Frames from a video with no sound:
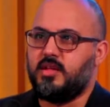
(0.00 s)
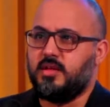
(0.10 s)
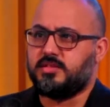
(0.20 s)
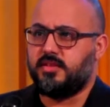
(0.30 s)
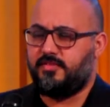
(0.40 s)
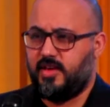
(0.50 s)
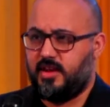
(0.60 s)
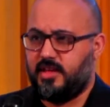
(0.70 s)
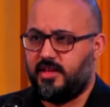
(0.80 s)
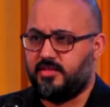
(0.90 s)
So
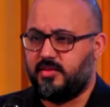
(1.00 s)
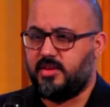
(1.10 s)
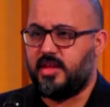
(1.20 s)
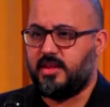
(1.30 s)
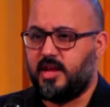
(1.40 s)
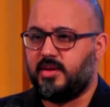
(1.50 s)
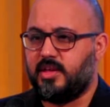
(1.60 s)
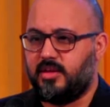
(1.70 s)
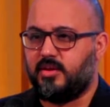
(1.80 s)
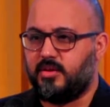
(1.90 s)
finally I thought, okay, now I
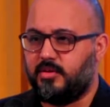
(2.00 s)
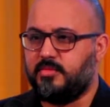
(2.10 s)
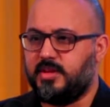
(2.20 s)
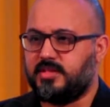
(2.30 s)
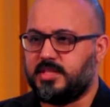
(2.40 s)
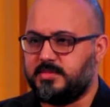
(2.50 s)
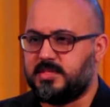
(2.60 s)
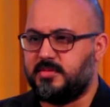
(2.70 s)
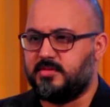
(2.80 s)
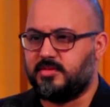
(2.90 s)
can go home. It seems to
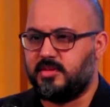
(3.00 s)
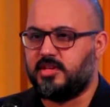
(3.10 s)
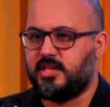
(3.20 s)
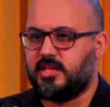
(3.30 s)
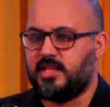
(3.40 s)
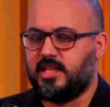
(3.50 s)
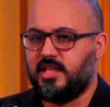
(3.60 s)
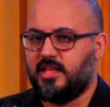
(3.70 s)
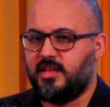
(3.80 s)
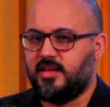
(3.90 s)
be all good.
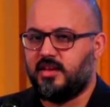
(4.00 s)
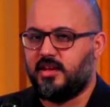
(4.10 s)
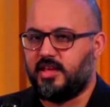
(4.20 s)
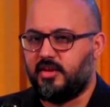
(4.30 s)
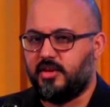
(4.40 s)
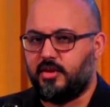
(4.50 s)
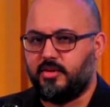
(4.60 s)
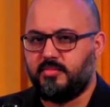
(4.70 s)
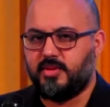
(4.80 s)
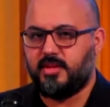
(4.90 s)
And I got
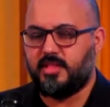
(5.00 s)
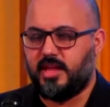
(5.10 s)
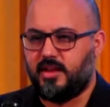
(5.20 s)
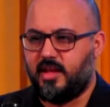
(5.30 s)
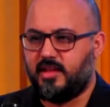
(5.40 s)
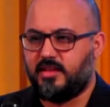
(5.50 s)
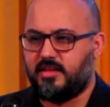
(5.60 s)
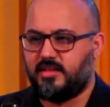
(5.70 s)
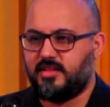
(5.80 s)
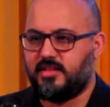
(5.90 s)
home that night,
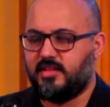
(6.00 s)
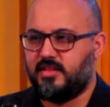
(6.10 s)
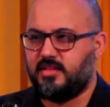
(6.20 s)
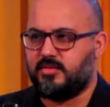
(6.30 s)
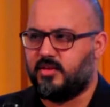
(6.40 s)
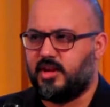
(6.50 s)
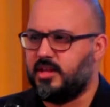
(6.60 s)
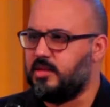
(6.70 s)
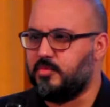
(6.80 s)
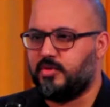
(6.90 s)
or
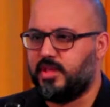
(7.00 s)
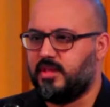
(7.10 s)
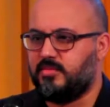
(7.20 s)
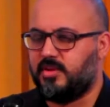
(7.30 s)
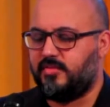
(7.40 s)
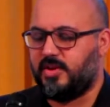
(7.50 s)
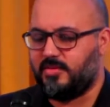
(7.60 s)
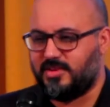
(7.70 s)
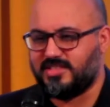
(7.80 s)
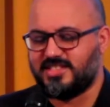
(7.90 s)
early morning, whatever it
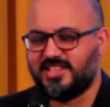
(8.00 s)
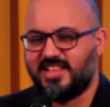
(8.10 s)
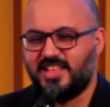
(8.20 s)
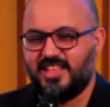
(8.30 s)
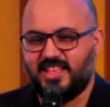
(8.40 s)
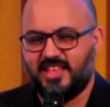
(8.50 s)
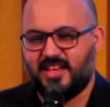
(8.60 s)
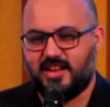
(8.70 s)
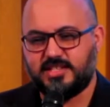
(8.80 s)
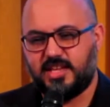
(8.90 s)
was.
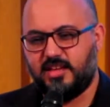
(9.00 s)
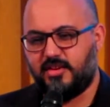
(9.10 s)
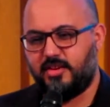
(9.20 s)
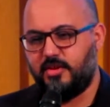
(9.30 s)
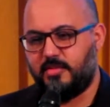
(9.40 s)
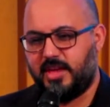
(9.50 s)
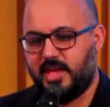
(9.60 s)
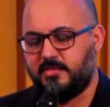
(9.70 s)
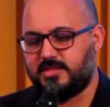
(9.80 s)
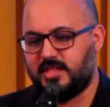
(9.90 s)
And as I got home, I
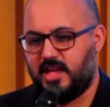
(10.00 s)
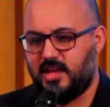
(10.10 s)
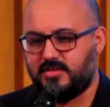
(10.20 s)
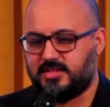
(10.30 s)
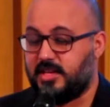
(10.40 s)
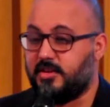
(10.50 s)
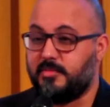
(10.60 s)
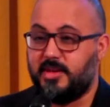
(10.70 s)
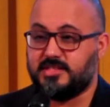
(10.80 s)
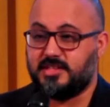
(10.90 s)
came into the house and I got a
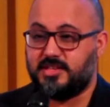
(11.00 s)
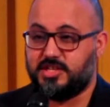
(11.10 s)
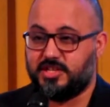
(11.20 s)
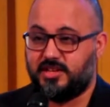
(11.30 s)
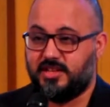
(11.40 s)
message.